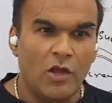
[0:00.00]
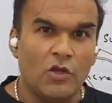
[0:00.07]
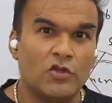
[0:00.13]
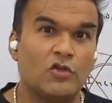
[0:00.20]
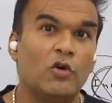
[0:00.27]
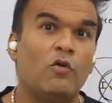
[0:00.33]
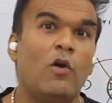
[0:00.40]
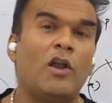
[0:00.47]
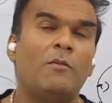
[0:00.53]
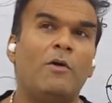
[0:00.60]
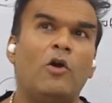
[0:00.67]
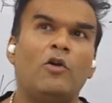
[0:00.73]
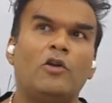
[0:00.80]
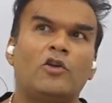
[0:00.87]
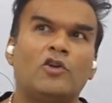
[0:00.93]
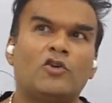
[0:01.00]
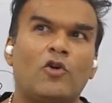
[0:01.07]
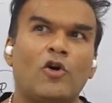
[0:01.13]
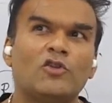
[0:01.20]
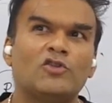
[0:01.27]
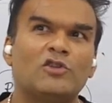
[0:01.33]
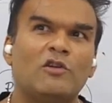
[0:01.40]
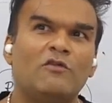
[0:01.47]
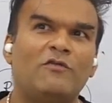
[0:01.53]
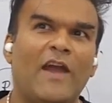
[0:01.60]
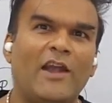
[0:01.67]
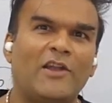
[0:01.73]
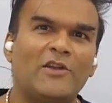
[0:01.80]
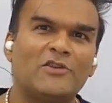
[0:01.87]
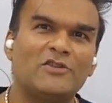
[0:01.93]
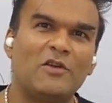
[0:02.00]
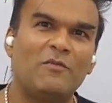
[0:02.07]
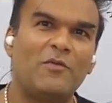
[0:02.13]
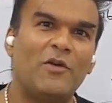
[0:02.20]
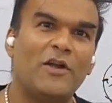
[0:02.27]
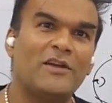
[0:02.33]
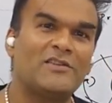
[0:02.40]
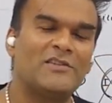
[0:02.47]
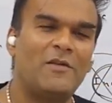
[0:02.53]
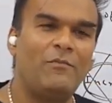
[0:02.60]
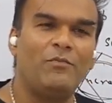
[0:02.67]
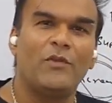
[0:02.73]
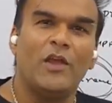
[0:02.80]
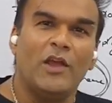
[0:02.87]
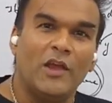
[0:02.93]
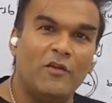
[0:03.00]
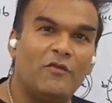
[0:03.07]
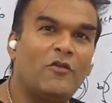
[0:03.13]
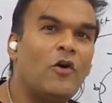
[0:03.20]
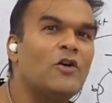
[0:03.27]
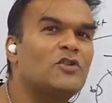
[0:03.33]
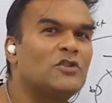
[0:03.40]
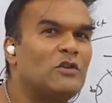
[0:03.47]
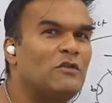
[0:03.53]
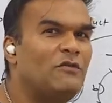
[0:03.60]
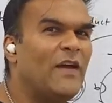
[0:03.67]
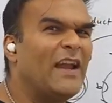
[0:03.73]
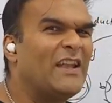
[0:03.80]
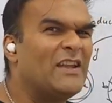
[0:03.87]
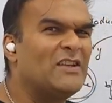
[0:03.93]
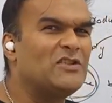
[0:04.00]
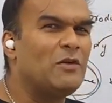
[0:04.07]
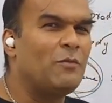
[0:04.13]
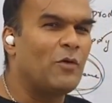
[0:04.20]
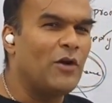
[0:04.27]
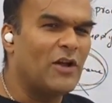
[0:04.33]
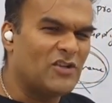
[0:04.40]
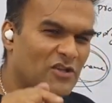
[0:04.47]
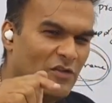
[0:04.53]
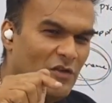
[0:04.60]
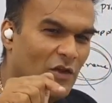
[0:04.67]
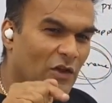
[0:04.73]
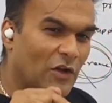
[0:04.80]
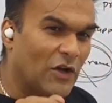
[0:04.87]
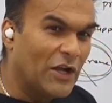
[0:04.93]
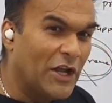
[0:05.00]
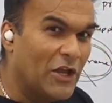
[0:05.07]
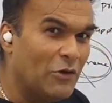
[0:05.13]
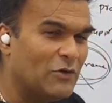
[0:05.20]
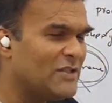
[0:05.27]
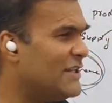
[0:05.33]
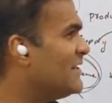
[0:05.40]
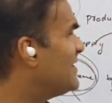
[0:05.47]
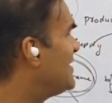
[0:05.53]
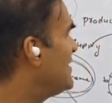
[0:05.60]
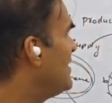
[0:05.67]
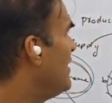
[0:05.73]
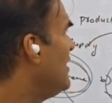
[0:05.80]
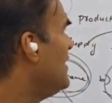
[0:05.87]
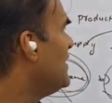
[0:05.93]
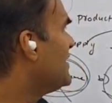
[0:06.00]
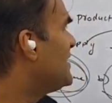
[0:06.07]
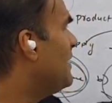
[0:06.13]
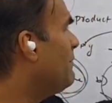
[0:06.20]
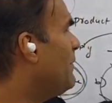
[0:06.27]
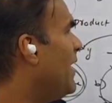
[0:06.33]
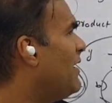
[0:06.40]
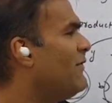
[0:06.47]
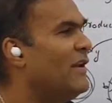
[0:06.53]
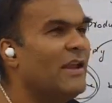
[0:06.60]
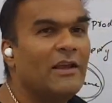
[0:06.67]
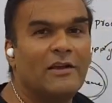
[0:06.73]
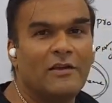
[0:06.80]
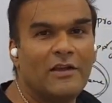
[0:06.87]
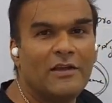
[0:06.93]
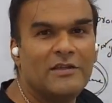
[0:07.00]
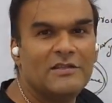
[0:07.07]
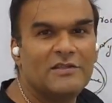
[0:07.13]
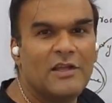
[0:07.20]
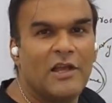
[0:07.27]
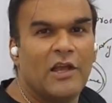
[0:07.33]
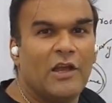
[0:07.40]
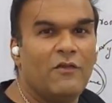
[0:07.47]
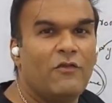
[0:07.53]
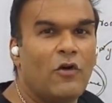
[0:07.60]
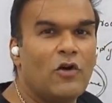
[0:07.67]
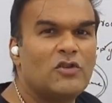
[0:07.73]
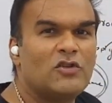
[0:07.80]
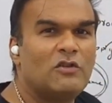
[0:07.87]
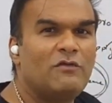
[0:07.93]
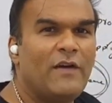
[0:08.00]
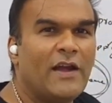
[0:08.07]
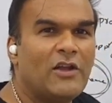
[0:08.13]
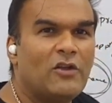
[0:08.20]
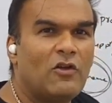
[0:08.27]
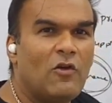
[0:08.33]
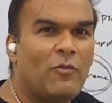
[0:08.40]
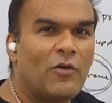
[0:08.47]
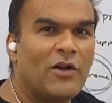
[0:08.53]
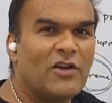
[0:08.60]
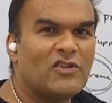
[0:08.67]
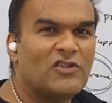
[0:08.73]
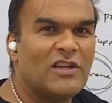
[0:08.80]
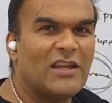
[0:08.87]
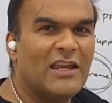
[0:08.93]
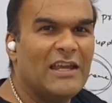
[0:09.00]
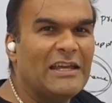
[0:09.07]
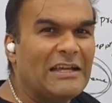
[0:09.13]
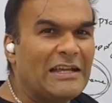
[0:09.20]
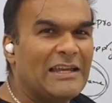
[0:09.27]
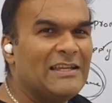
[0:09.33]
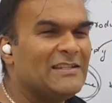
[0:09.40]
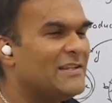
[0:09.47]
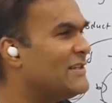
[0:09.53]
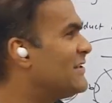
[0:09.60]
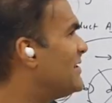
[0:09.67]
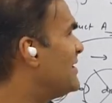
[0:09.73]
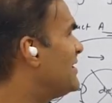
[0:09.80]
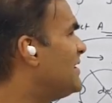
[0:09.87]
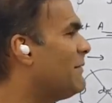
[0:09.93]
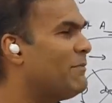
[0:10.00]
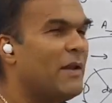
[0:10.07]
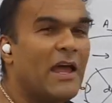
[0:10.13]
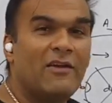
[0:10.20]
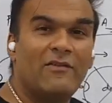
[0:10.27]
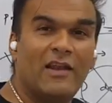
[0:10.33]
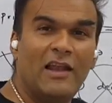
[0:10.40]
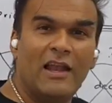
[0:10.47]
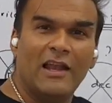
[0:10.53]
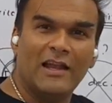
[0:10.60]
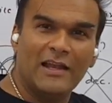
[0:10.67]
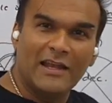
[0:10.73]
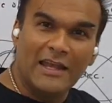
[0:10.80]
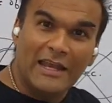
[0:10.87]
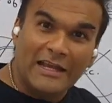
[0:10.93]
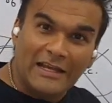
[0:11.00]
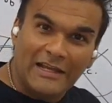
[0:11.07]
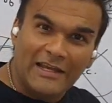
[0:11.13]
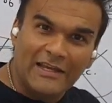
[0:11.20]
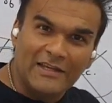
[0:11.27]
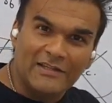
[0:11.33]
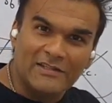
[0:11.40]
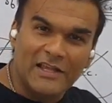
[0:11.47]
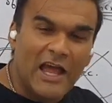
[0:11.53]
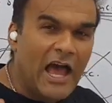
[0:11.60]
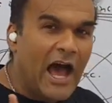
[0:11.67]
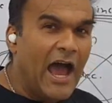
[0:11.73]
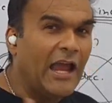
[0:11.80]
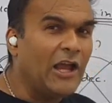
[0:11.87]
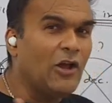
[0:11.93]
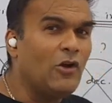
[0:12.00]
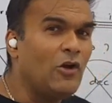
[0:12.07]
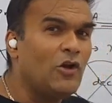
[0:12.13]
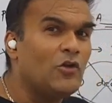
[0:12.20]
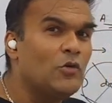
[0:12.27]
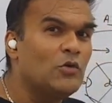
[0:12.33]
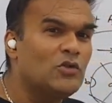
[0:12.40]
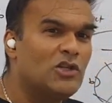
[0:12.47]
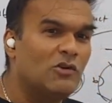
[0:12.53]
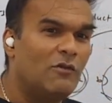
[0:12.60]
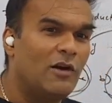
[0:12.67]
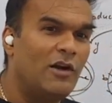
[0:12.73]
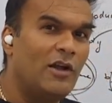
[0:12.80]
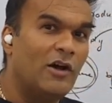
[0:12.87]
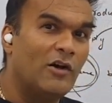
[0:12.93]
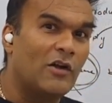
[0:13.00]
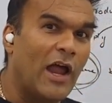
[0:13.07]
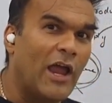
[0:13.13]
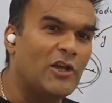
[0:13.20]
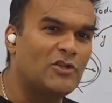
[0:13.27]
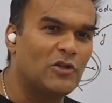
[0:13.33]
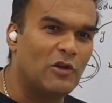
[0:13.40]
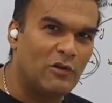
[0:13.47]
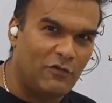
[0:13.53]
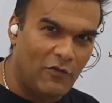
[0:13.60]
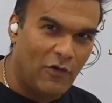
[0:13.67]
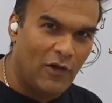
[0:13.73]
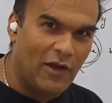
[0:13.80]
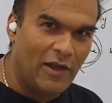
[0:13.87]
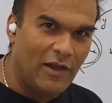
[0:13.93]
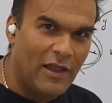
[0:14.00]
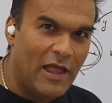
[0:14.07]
So what about cost of factors of production? If cost of factors of production reduces, supply will increase. If cost of factor of production increases, supply will decrease. I cannot use the word rise or fall.